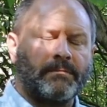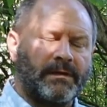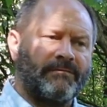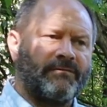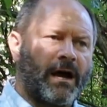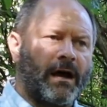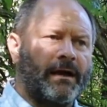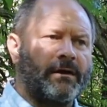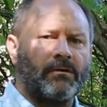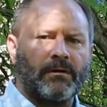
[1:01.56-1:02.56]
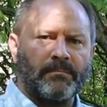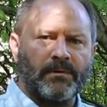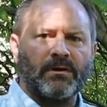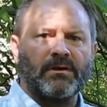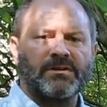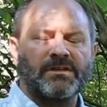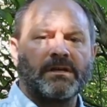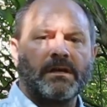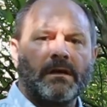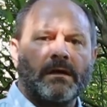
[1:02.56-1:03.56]
it be a vine or a bush
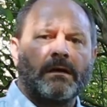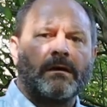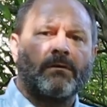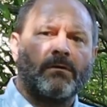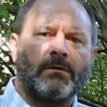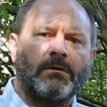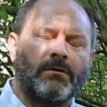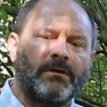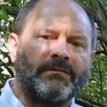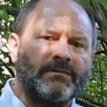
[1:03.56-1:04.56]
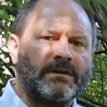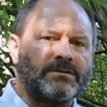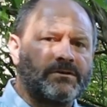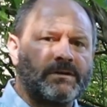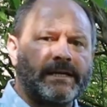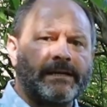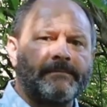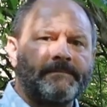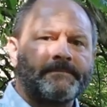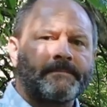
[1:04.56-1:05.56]
or even a tree.
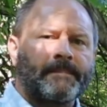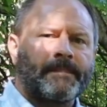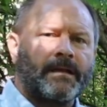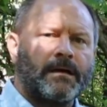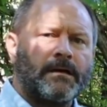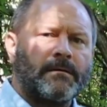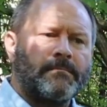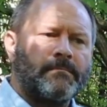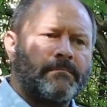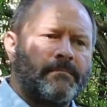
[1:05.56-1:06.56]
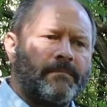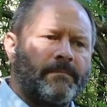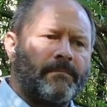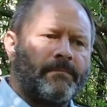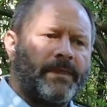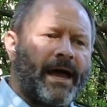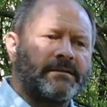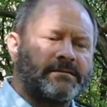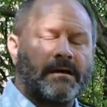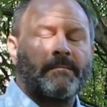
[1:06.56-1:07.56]

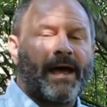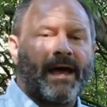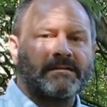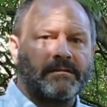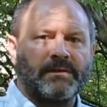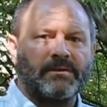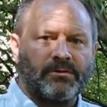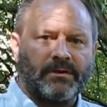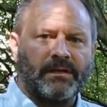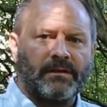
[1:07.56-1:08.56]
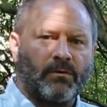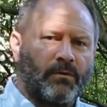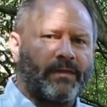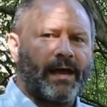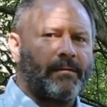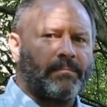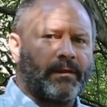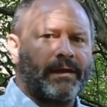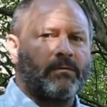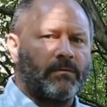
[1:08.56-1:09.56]
That stump has to be treated, or that
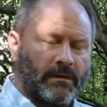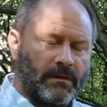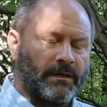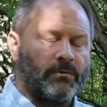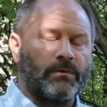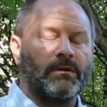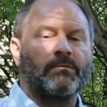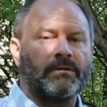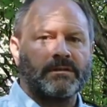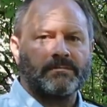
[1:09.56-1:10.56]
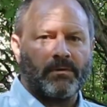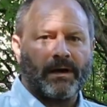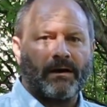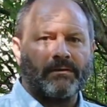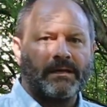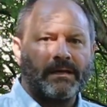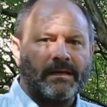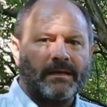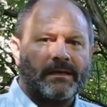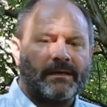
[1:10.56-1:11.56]
plant will resprout.
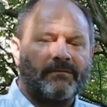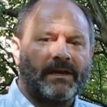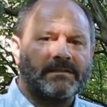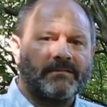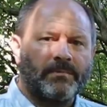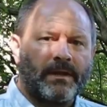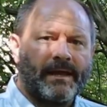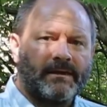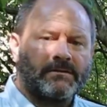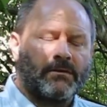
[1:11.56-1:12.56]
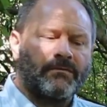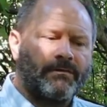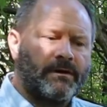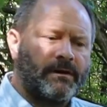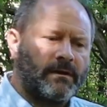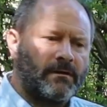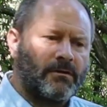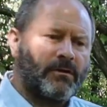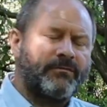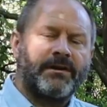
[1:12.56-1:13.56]
Invasive plants
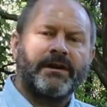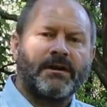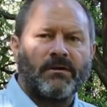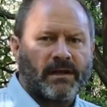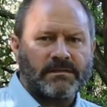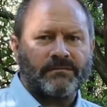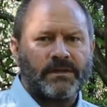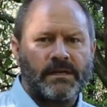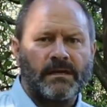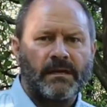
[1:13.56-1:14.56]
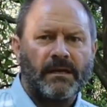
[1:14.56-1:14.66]
grow very aggressively,